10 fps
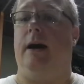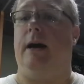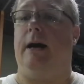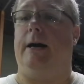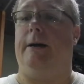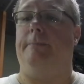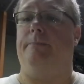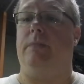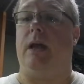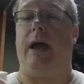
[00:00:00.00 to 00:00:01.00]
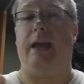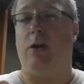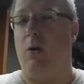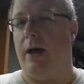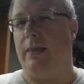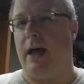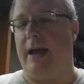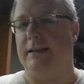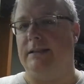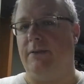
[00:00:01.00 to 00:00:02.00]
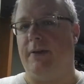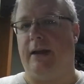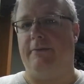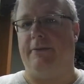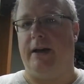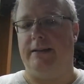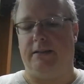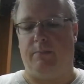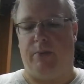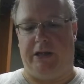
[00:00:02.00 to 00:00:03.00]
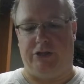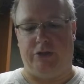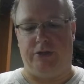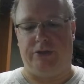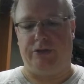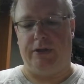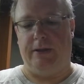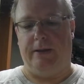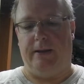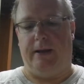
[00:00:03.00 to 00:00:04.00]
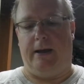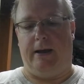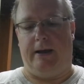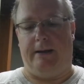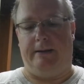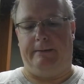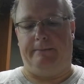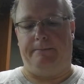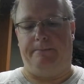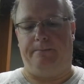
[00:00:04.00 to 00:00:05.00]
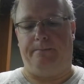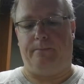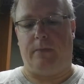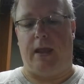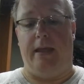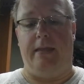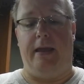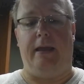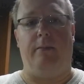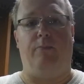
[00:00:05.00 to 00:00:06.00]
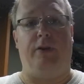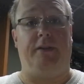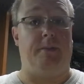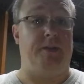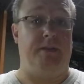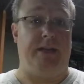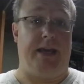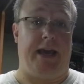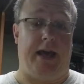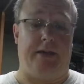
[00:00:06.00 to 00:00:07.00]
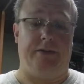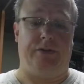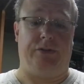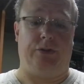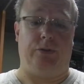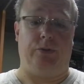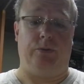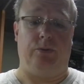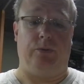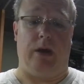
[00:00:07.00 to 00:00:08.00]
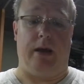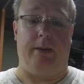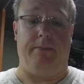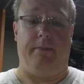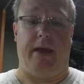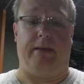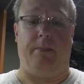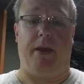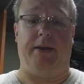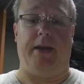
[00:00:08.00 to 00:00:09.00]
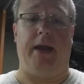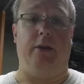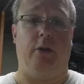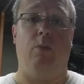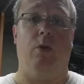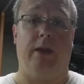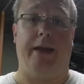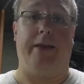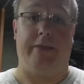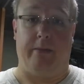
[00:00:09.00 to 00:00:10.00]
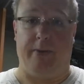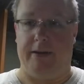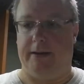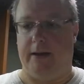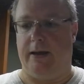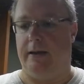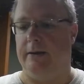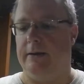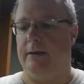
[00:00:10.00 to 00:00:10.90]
I'm going to go online, see if I can find some pictures, and then print up some decals to make the pentagon look more like the Pentagon.